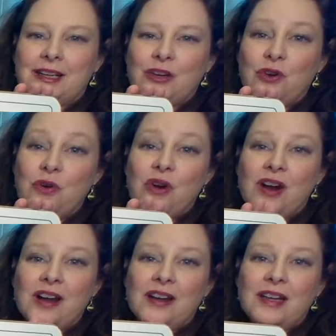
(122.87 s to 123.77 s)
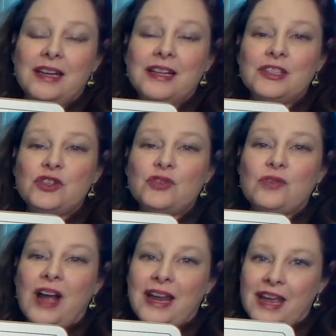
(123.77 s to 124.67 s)
chord in its
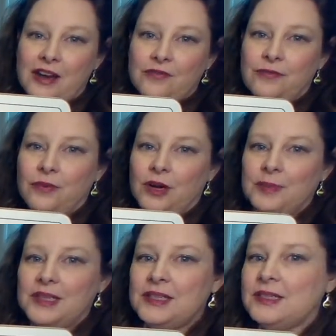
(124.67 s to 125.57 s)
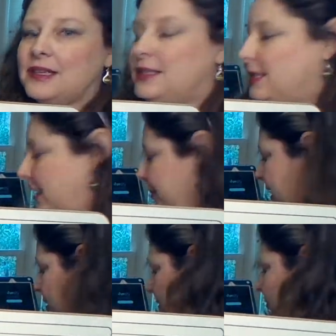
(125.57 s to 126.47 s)
triad form. This is a C
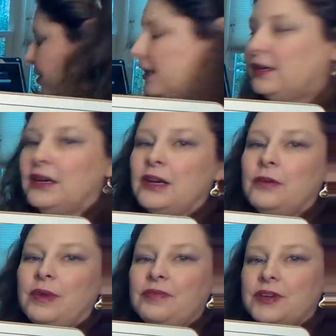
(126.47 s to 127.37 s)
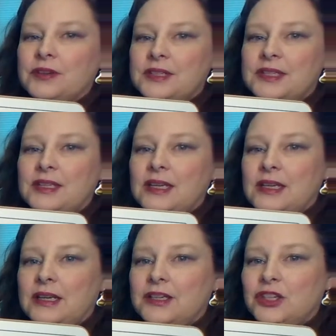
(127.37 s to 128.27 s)
major chord. We have the notes
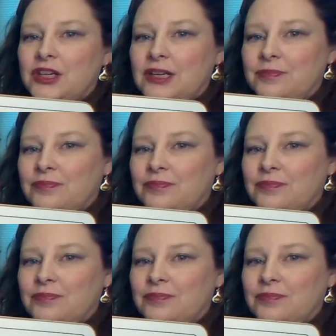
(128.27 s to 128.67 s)
C, E, and G.